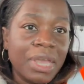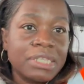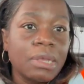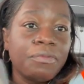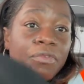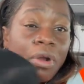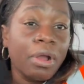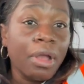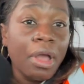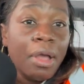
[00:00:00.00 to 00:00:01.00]
except
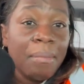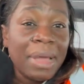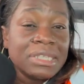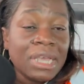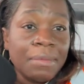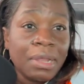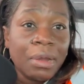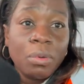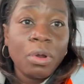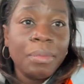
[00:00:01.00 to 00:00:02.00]
for my time that I
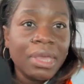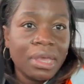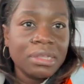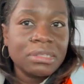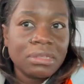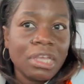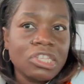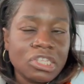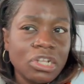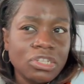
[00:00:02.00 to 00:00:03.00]
wore because
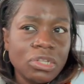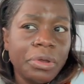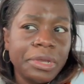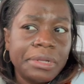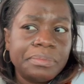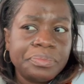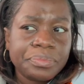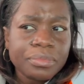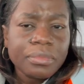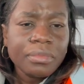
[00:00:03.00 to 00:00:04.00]
it's still snowing
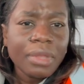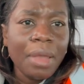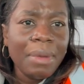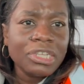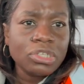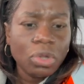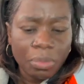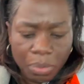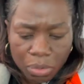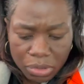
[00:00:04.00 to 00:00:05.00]
and my snow
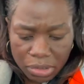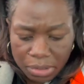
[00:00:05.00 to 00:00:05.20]
boots.